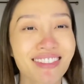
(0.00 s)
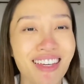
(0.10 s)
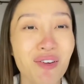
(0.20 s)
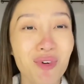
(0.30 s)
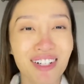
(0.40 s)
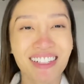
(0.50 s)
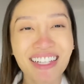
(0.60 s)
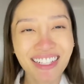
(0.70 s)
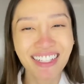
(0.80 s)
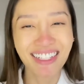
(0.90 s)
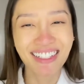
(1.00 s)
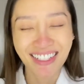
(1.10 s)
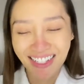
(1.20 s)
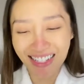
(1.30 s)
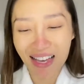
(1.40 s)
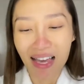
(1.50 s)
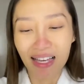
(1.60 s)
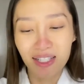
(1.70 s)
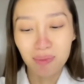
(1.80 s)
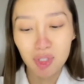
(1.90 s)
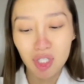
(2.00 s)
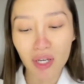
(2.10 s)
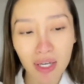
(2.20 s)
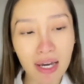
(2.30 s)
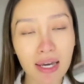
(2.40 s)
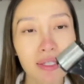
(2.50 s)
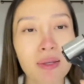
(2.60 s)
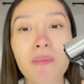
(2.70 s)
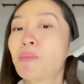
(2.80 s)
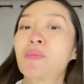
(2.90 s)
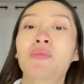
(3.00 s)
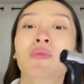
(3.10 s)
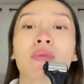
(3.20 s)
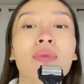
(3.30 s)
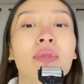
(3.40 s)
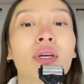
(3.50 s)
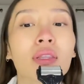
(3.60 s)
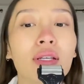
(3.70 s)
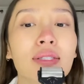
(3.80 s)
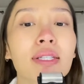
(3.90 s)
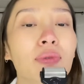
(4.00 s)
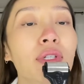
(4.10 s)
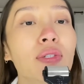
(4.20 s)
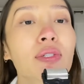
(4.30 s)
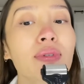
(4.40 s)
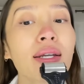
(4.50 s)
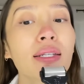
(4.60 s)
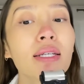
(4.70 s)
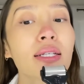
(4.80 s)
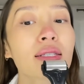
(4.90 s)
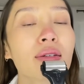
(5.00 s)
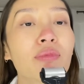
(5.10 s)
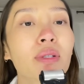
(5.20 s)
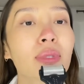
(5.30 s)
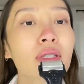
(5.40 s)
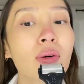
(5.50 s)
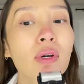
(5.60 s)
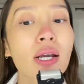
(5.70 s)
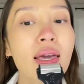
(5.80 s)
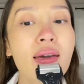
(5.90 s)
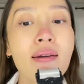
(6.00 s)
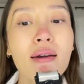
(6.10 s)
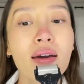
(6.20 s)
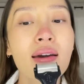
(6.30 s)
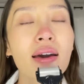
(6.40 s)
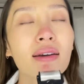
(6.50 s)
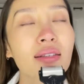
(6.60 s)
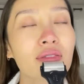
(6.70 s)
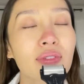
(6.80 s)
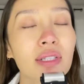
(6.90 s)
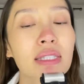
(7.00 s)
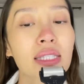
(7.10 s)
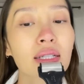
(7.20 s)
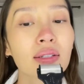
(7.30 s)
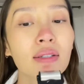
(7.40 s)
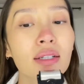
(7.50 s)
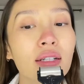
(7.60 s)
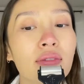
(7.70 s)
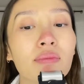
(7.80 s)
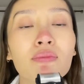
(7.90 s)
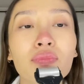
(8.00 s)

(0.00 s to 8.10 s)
It works. So let me show you guys. This is reduced redness, inflammatory, it just feels so good.